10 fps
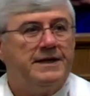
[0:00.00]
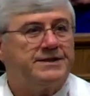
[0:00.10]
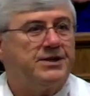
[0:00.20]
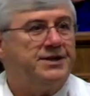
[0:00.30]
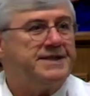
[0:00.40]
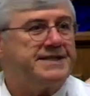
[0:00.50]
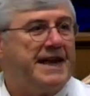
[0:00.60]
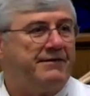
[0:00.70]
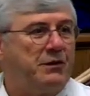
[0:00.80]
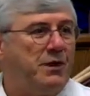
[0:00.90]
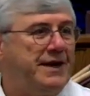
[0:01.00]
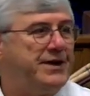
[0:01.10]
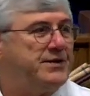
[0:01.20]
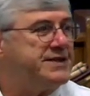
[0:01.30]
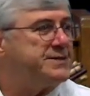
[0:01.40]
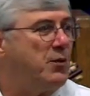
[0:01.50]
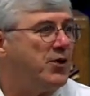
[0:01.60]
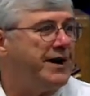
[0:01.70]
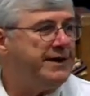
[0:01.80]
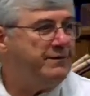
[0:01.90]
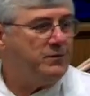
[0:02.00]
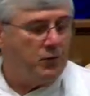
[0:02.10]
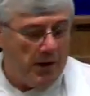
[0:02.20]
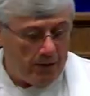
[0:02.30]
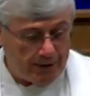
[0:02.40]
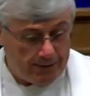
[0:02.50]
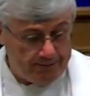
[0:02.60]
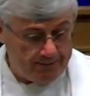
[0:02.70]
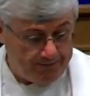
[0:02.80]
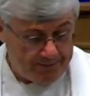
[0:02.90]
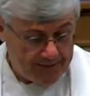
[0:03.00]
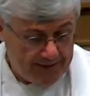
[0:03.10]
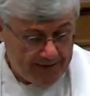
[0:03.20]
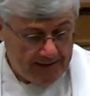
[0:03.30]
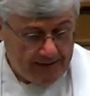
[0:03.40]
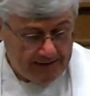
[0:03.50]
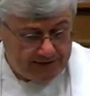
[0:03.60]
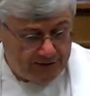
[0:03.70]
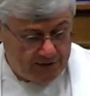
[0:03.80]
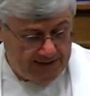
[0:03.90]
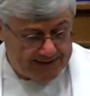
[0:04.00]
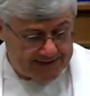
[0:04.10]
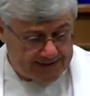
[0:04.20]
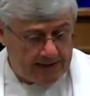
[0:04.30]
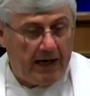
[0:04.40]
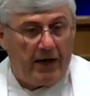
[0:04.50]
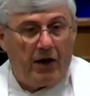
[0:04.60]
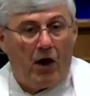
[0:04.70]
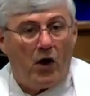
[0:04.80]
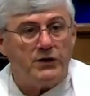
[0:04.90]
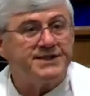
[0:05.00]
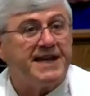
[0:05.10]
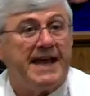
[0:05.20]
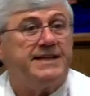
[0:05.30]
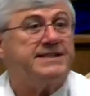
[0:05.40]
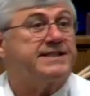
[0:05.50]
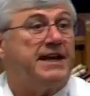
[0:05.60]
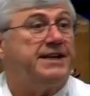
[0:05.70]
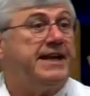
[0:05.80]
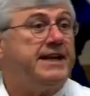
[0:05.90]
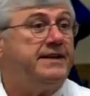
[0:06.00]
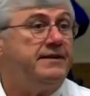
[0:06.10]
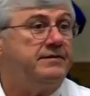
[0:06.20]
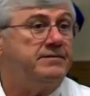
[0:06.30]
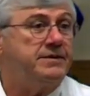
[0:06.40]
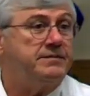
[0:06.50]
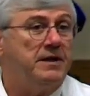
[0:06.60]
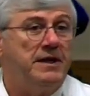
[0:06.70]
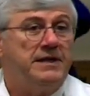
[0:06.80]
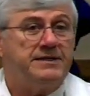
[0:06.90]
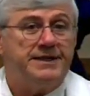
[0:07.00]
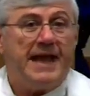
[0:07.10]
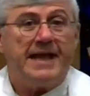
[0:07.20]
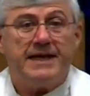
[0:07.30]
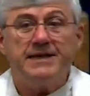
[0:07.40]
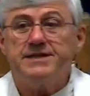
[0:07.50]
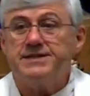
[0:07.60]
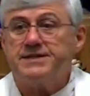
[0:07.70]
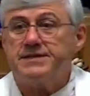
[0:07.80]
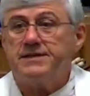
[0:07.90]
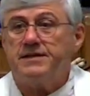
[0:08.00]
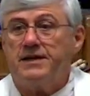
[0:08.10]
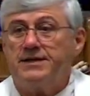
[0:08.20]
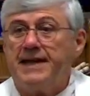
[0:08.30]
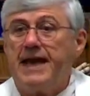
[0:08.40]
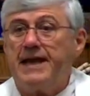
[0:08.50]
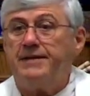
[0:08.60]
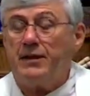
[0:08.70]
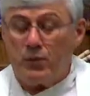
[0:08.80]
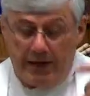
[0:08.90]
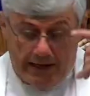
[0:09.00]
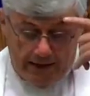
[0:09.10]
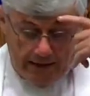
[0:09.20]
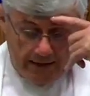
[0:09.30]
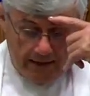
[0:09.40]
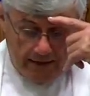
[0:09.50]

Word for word: It's good to see everyone here this morning. Welcome to this uh, All Saints Sunday. Today is a day that we